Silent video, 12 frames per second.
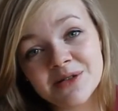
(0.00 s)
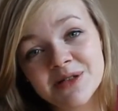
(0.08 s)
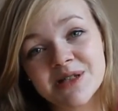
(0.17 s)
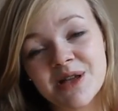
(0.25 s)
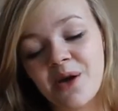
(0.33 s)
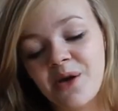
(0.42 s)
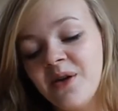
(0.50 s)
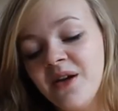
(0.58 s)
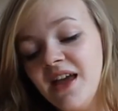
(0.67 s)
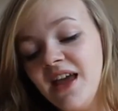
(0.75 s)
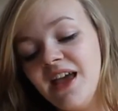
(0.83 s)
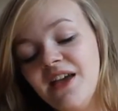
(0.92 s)
So
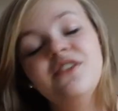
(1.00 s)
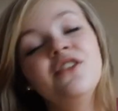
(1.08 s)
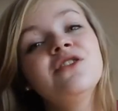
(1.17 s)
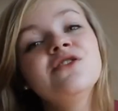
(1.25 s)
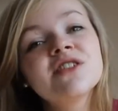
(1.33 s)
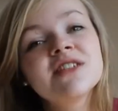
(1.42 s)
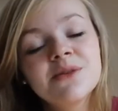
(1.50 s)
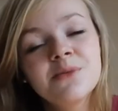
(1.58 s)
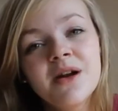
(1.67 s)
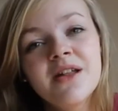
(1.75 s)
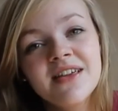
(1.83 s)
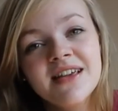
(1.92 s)
if you're interested in
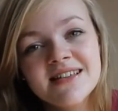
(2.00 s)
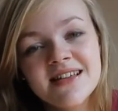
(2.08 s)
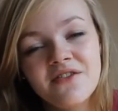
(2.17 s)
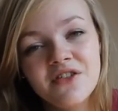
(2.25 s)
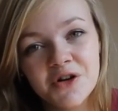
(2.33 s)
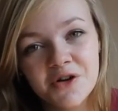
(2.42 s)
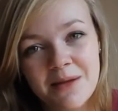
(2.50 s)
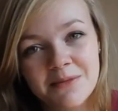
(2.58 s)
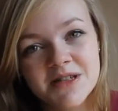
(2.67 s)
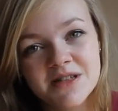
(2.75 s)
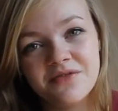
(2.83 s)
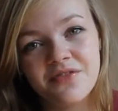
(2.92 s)
one of these, have a look on
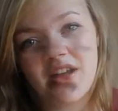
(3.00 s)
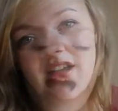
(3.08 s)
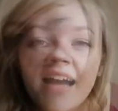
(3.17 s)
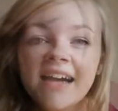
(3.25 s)
Amazon first.